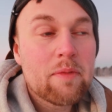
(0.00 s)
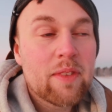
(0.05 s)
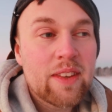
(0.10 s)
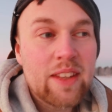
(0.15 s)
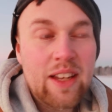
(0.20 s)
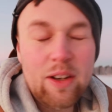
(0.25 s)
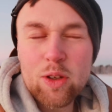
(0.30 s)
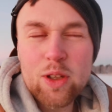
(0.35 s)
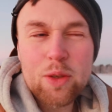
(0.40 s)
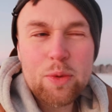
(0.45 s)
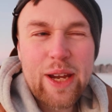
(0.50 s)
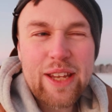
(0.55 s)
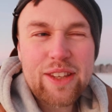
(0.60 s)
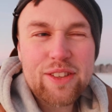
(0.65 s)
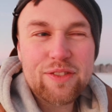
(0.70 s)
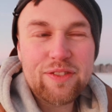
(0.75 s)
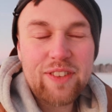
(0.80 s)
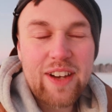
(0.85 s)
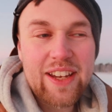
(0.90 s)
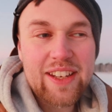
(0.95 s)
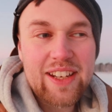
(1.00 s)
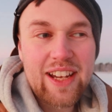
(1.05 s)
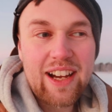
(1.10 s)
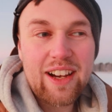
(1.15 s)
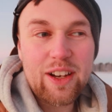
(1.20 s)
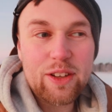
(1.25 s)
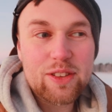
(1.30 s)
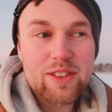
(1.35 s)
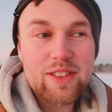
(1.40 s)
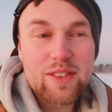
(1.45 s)
The only way to find
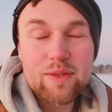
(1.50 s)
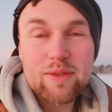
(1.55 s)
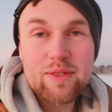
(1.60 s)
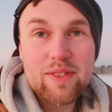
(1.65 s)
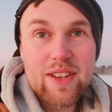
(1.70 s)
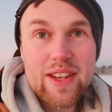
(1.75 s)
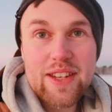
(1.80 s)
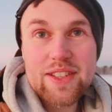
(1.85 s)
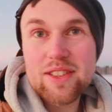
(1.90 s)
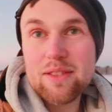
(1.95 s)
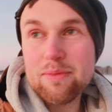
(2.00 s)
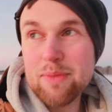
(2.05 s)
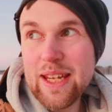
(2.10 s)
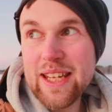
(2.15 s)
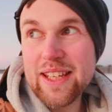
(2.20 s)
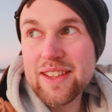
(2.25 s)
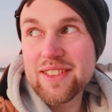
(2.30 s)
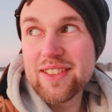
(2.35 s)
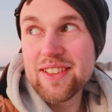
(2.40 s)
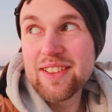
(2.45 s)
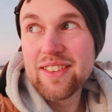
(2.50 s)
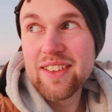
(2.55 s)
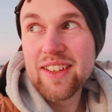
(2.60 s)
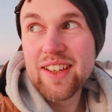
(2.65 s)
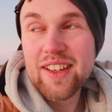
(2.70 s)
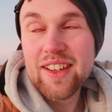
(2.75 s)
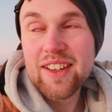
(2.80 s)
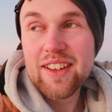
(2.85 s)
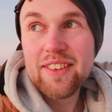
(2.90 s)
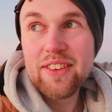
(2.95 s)
out is to meet
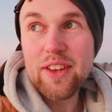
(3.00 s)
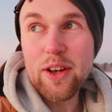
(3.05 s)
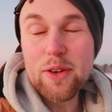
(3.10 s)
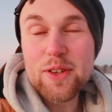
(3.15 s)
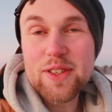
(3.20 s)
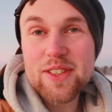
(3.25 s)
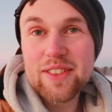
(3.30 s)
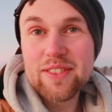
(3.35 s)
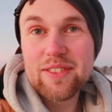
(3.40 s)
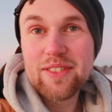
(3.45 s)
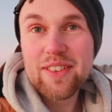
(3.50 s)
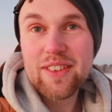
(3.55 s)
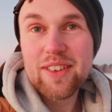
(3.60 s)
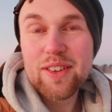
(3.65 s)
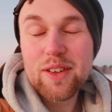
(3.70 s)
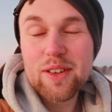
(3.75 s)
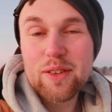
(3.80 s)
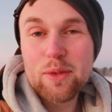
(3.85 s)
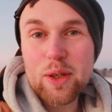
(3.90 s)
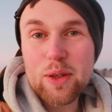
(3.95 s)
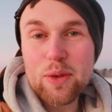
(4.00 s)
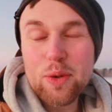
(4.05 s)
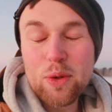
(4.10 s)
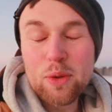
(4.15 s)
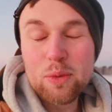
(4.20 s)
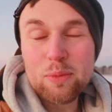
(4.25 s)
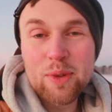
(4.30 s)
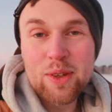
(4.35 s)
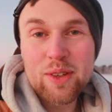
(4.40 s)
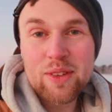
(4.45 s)
those with
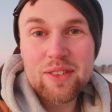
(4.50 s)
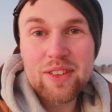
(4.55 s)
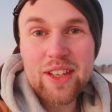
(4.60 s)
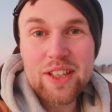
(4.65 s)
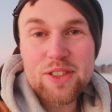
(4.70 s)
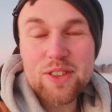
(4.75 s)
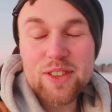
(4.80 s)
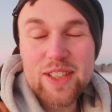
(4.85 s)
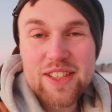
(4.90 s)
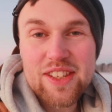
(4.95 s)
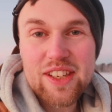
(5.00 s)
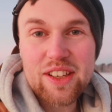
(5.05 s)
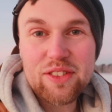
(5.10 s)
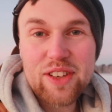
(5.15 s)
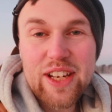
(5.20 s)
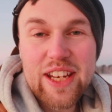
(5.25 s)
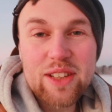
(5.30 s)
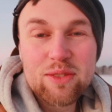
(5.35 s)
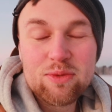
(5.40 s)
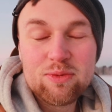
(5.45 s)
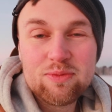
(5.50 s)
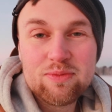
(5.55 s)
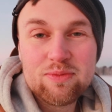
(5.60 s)
whom that you disagree.